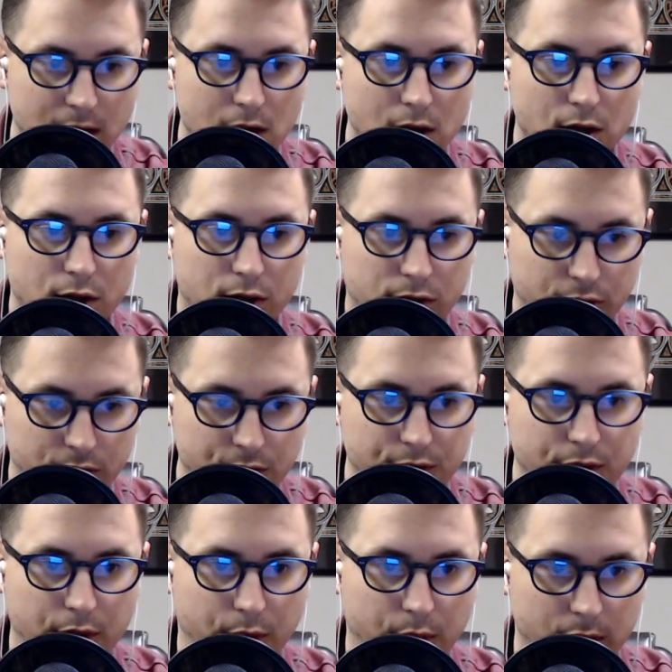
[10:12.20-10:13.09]

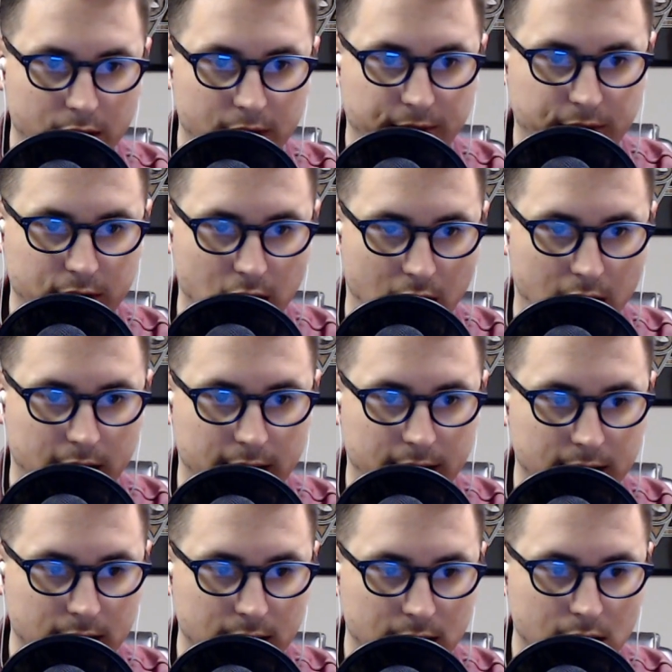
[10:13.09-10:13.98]
through the word of
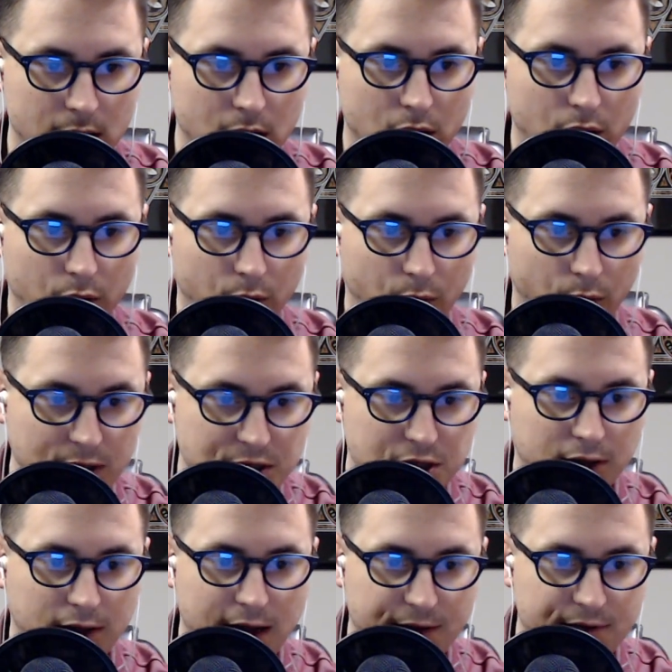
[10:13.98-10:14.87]
God
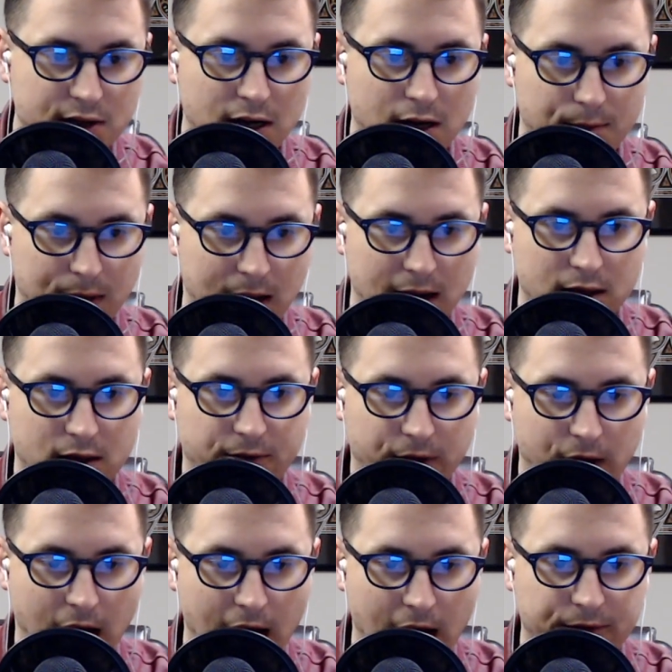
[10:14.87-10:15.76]
which lives and abides
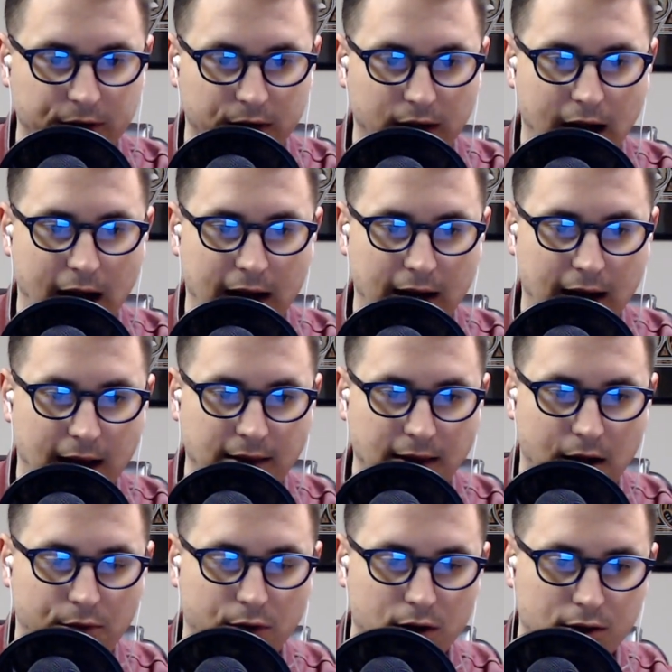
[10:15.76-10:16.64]
forever. And
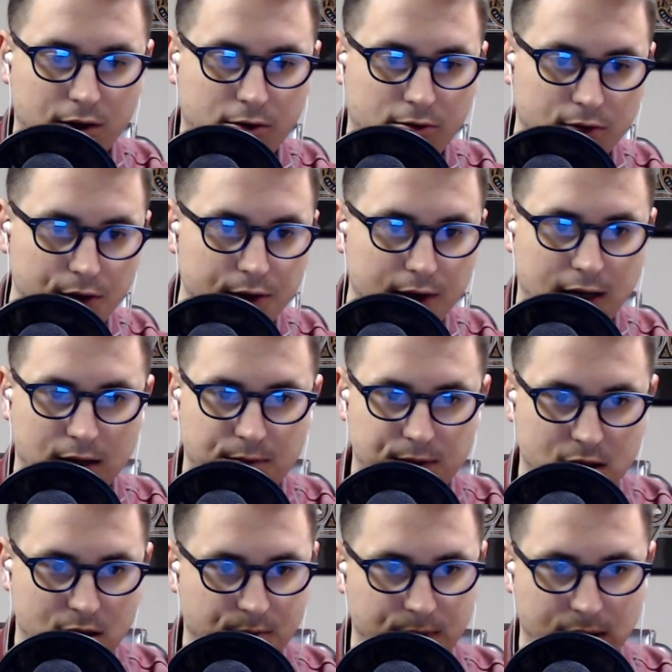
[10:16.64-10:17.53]
and that word through it could
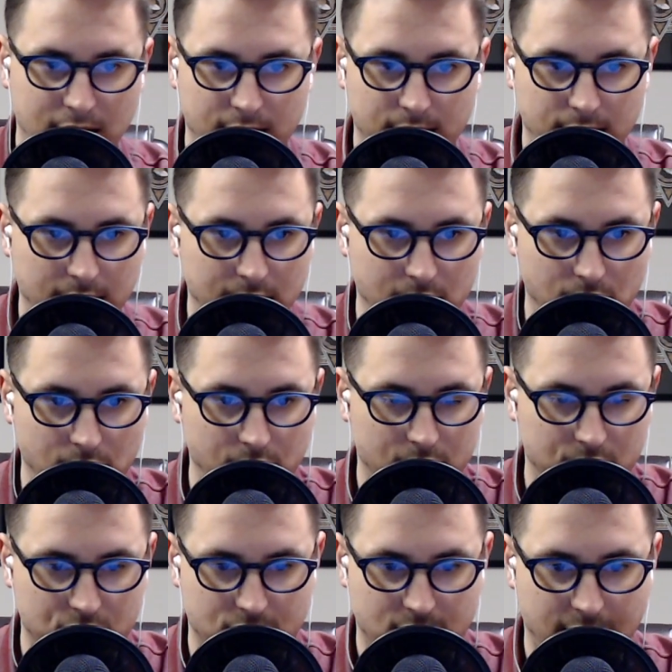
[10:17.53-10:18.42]
just be you
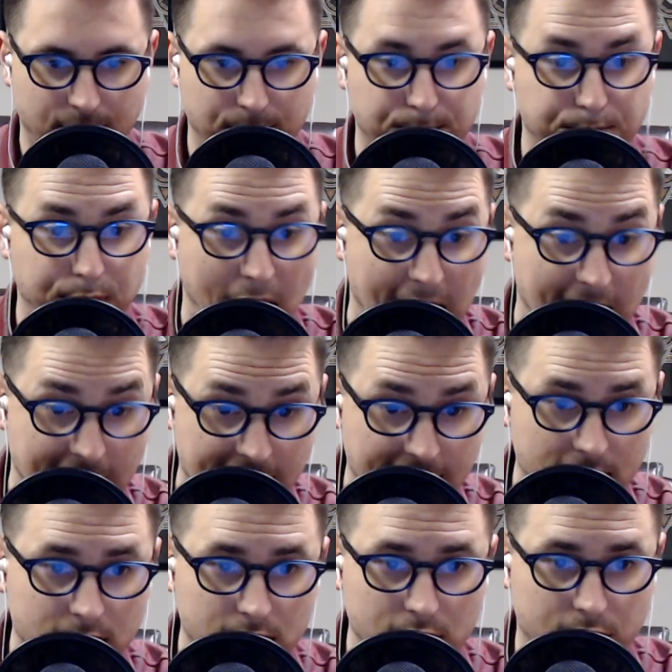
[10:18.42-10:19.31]
could just say
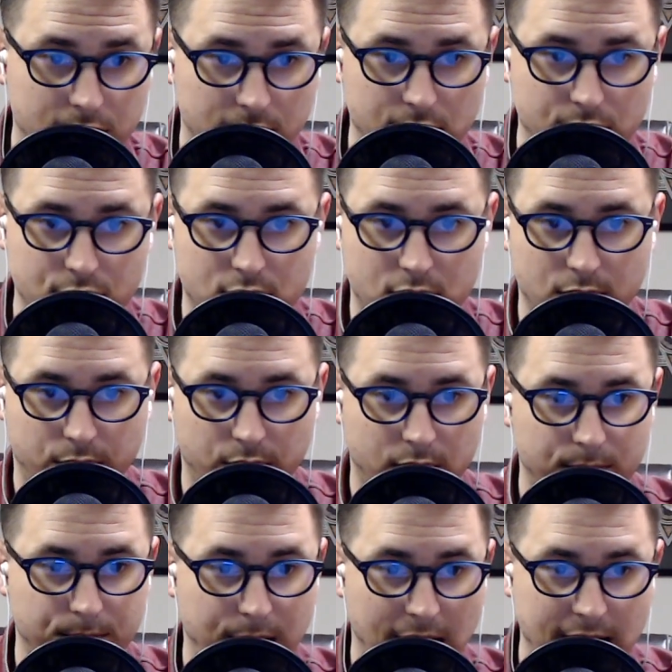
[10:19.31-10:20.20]
by, you could use the
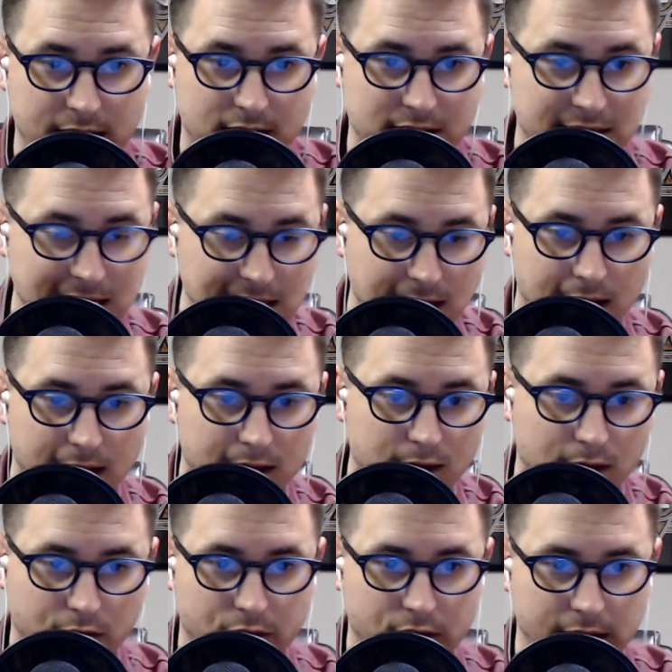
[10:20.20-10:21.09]
word by. It's dia
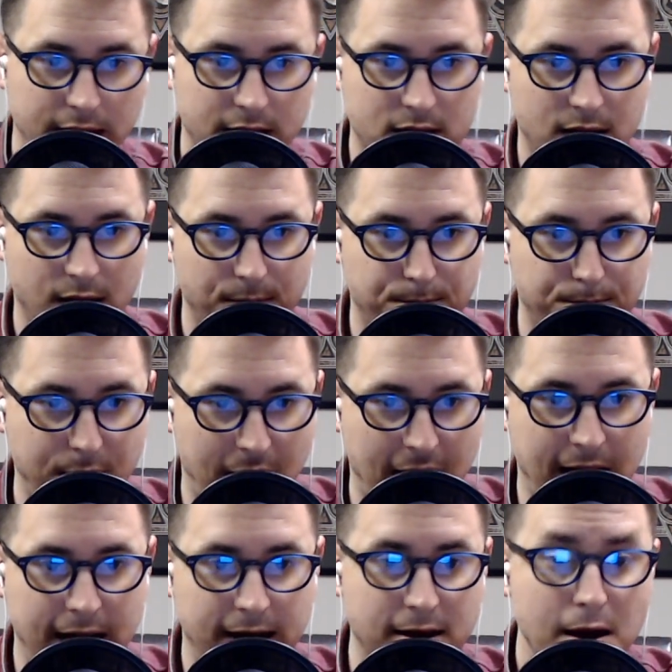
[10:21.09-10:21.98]
in the Greek, say
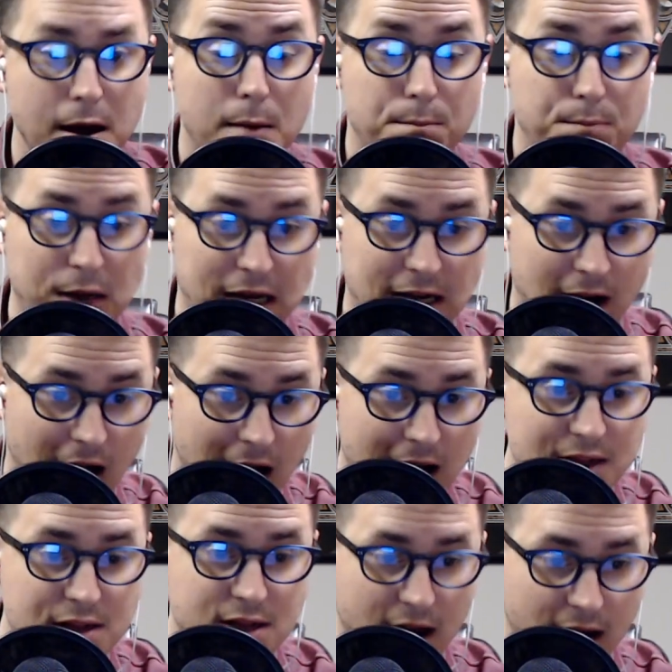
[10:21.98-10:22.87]
by
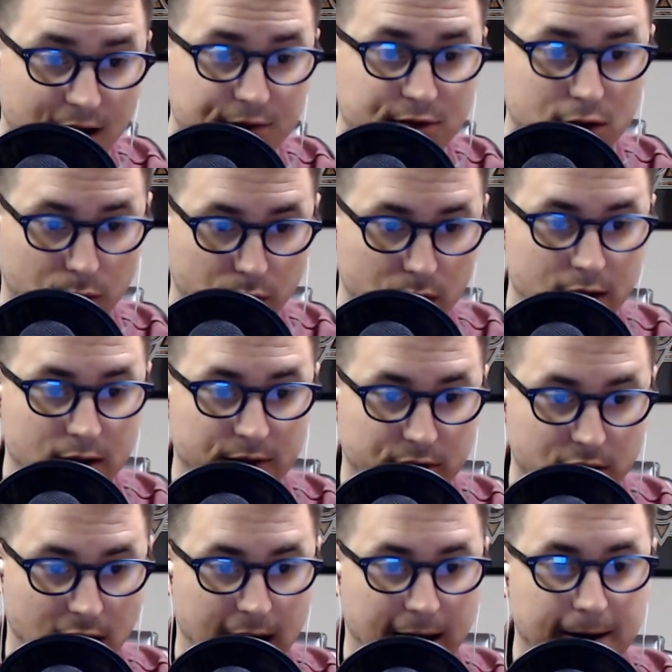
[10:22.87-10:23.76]
because of the word
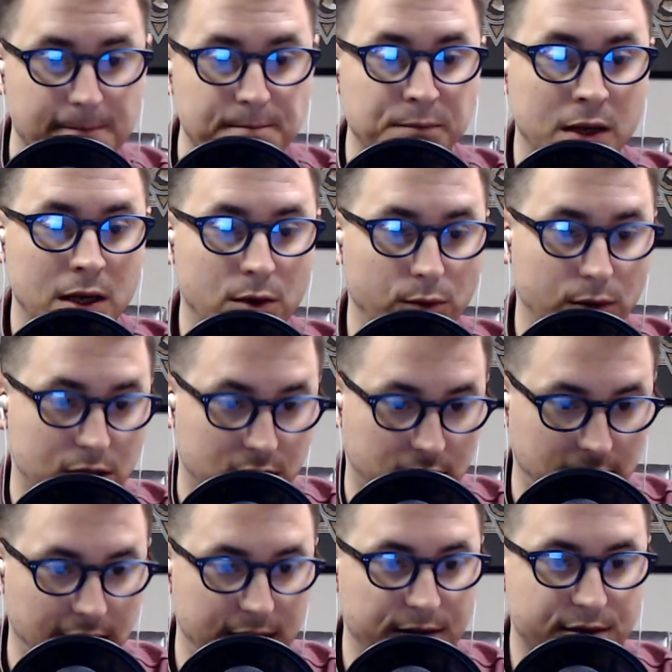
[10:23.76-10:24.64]
of God
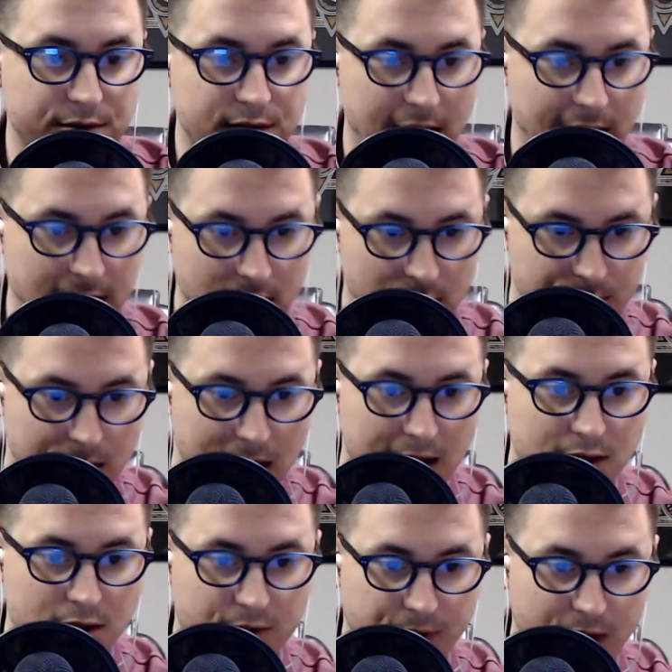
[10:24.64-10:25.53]
which lives and
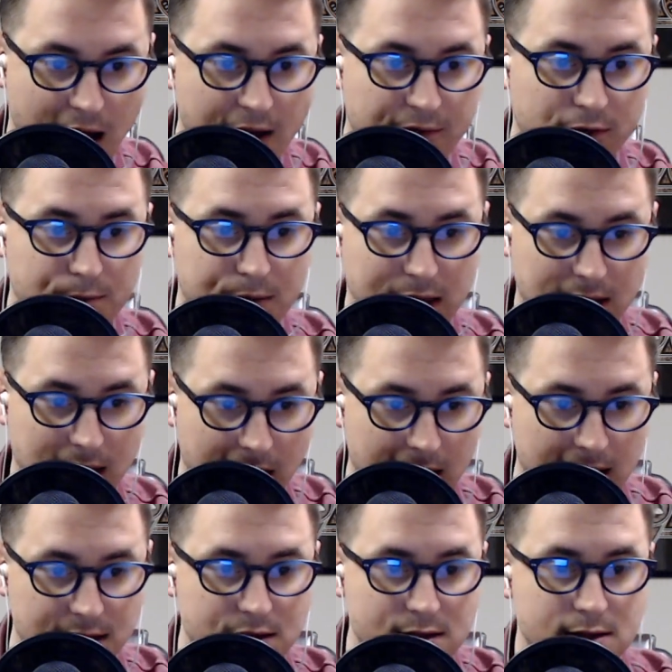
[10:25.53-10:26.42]
abides forever
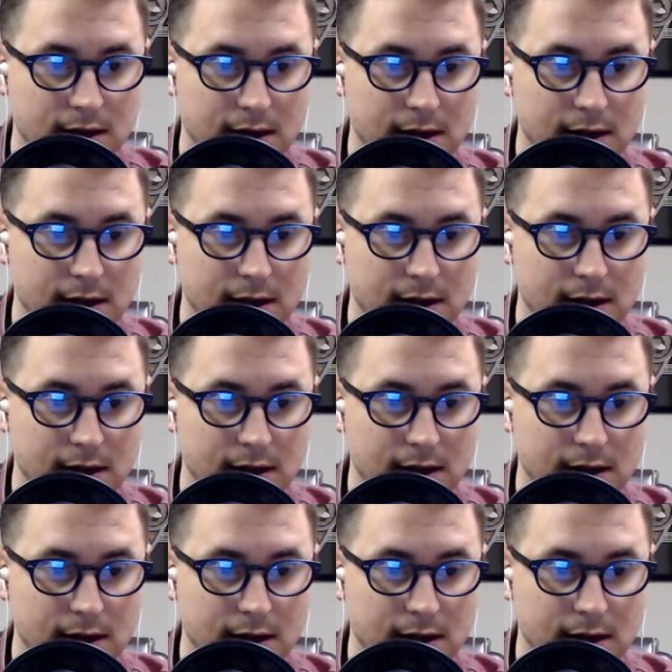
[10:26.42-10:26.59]
because